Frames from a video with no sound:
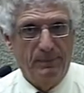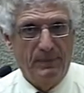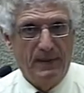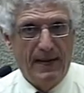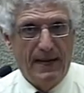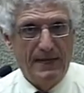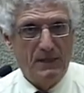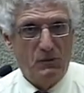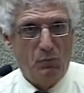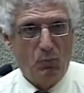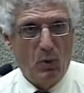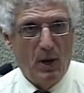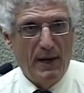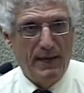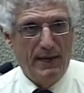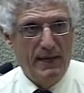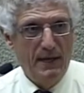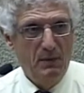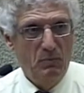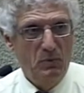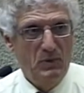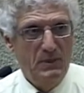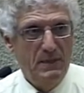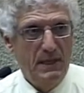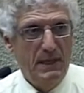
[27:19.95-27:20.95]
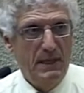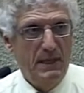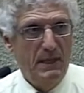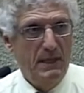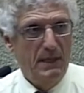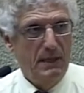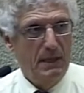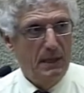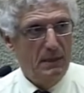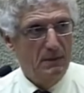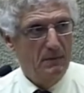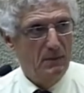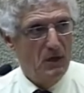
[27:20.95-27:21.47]
That's why he was
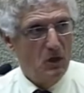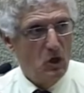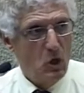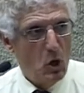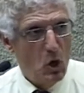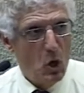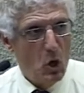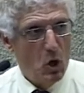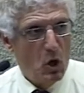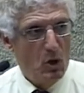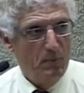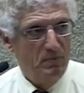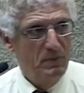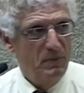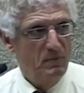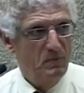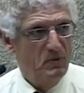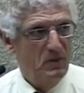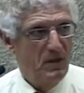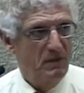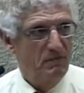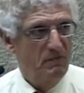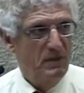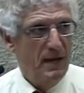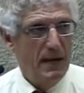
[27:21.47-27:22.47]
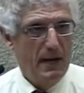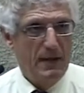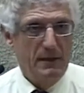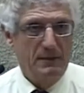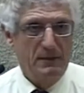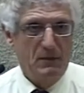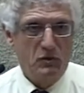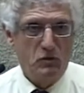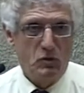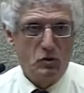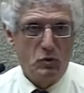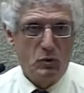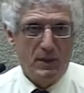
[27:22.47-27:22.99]
eating it, to calm himself down.
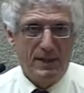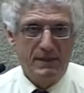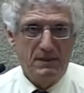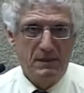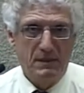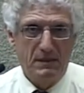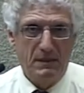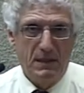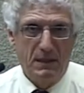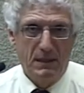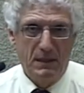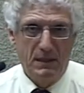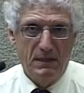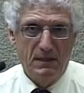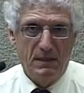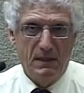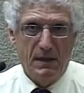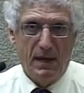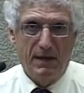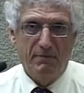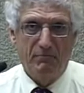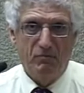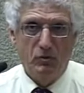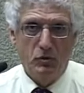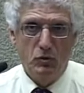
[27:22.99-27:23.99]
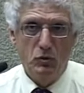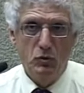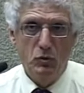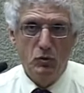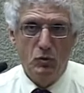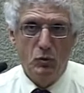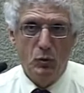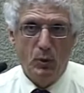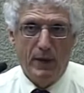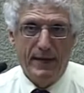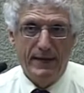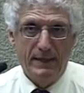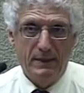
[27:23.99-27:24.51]
The stresses in his life were too
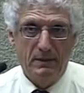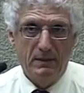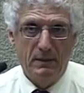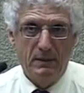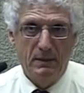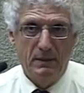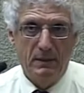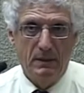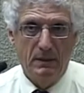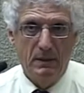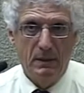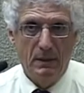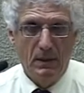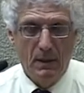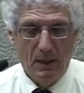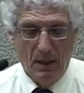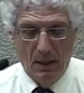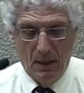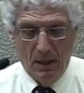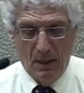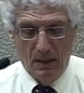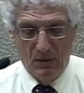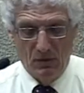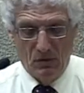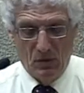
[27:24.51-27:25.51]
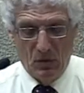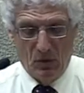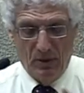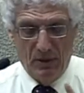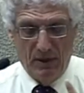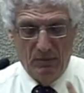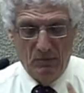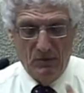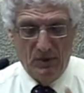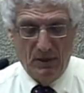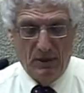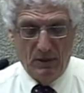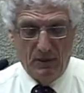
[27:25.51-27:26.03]
great. So
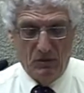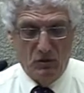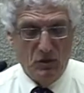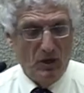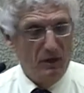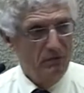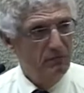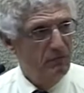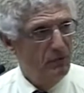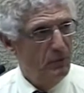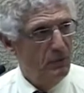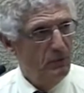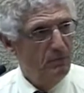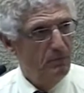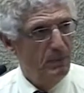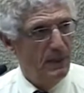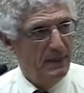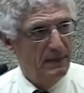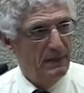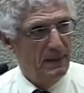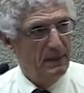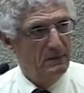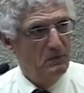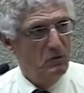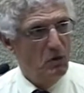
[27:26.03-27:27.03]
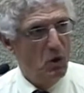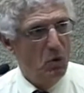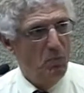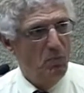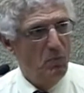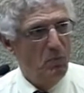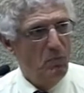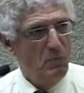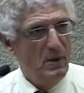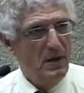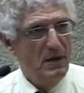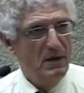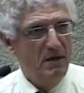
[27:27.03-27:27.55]
he was eating junk food, but the
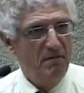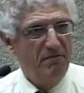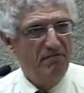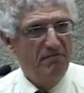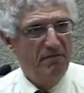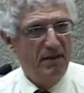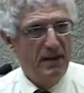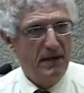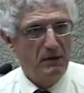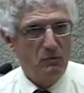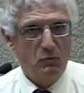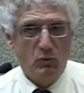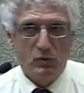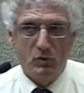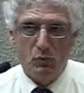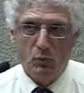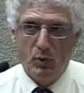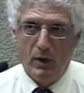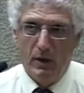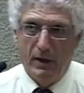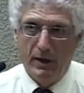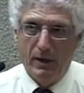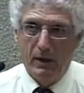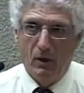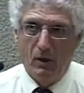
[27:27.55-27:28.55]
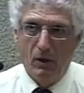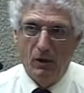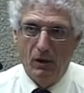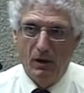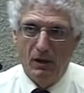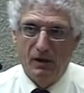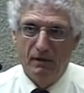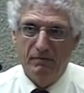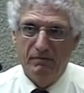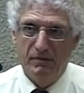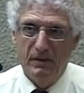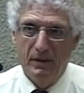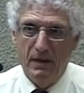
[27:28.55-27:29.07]
dopamine effect was wearing
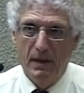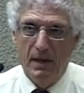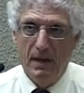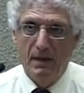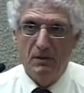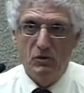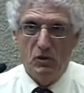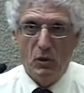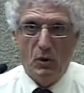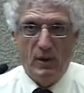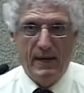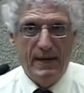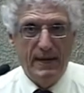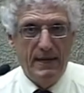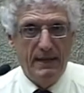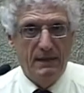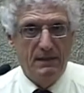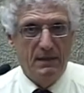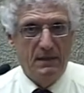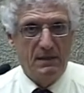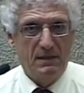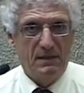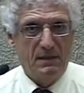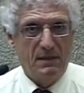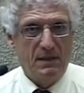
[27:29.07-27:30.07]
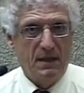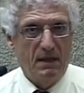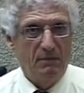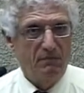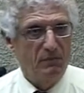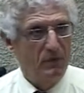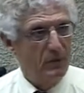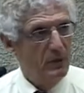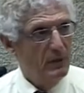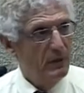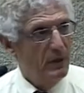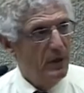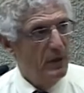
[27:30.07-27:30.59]
off. So he had
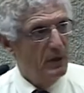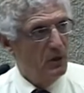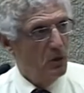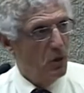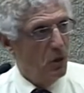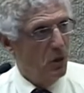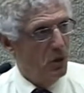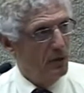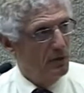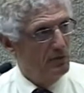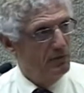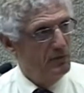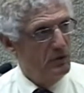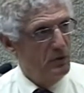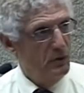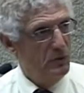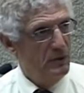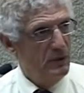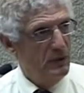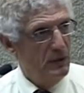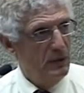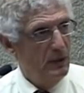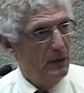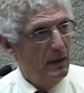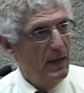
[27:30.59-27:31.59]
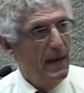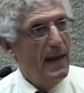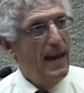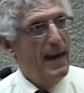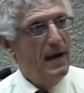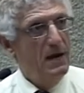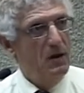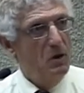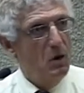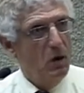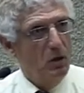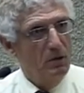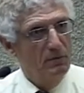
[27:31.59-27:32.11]
discovered Call of Duty.
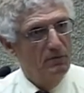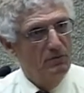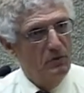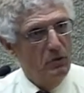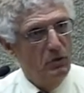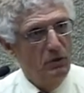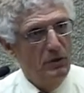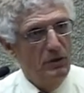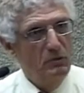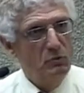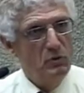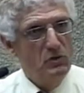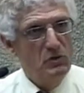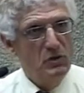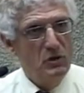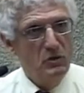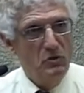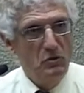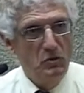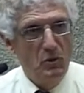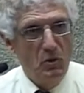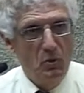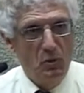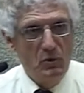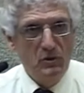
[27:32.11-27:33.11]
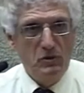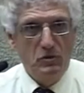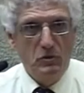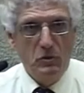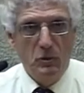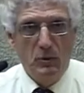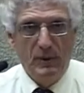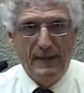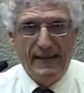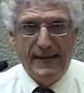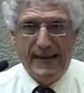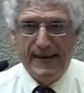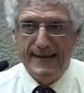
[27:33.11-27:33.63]
And Call of Duty was
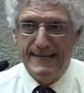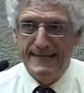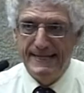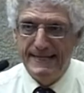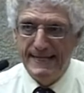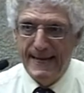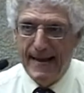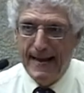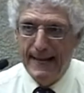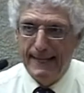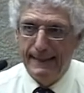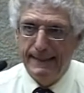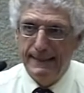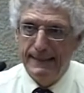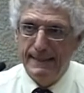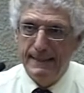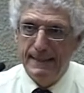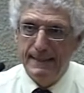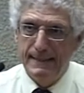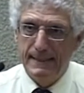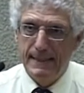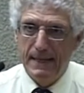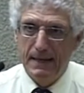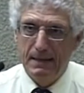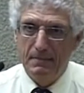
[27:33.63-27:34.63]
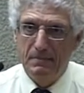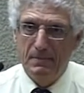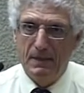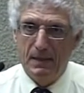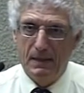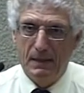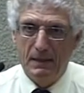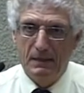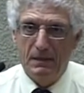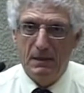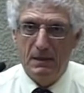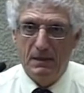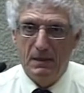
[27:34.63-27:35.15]
doing exactly the same
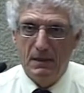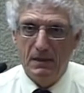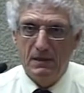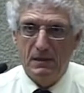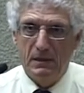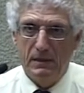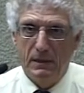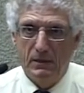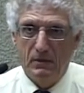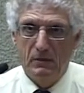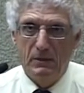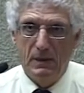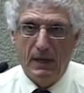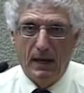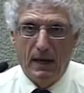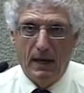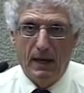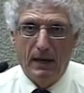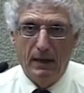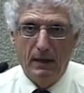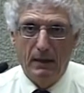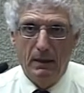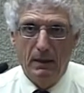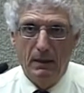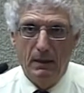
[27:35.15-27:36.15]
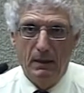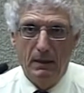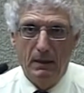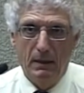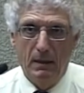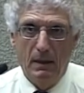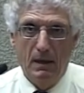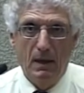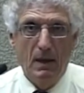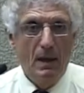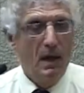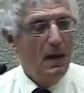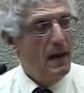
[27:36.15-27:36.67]
thing to this little guy.
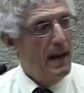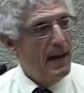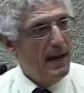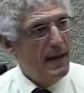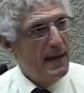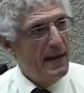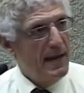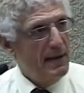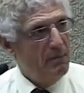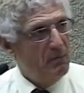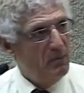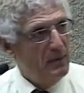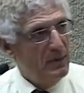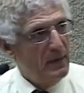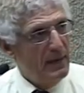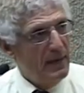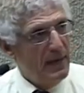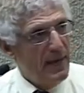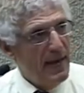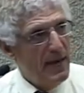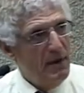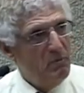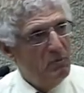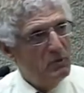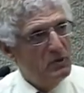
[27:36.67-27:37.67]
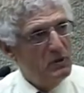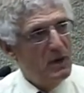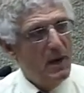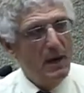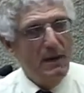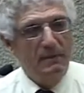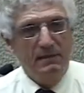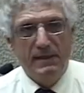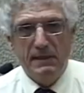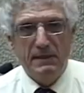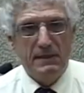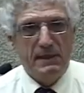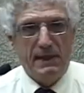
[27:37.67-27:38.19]

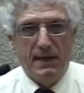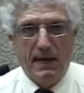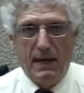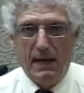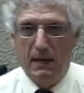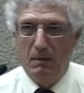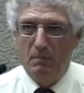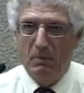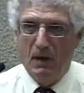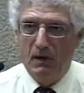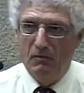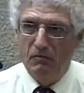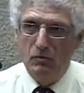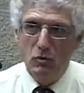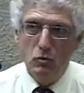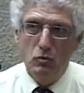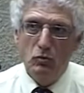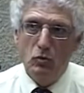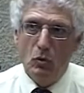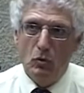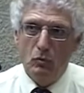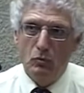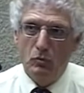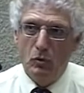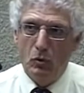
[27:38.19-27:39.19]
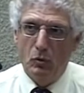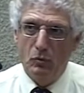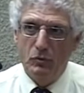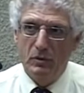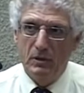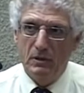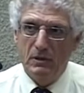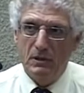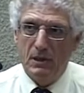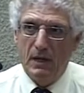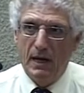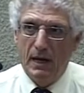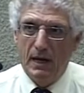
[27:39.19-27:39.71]
This game, if you don't know
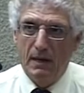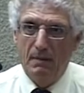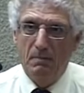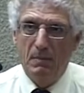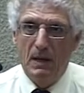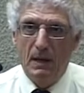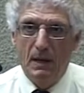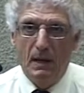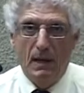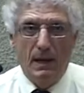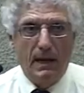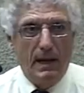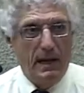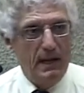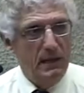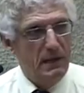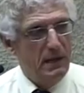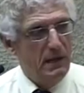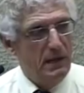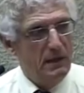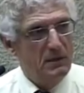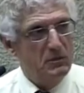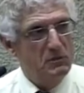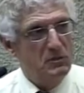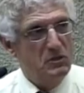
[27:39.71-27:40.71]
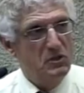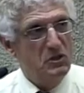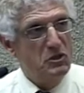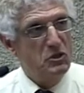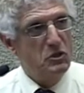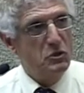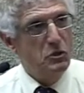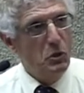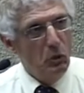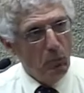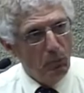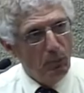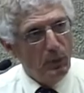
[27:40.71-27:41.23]
this game, it is
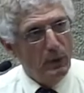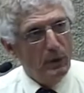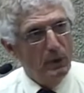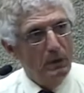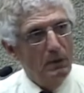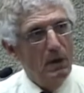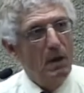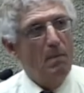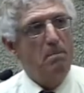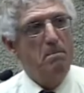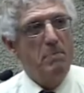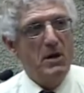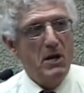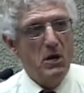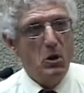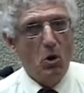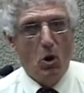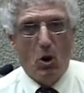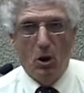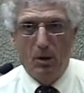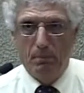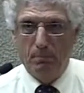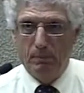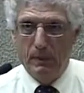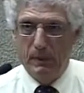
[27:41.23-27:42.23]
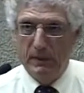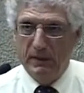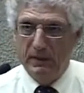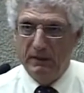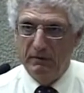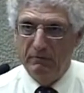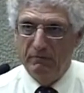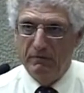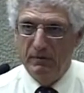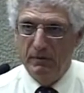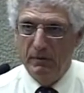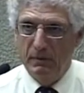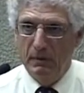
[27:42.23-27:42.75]
stupid beyond
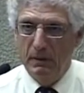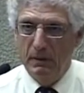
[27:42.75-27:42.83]
belief.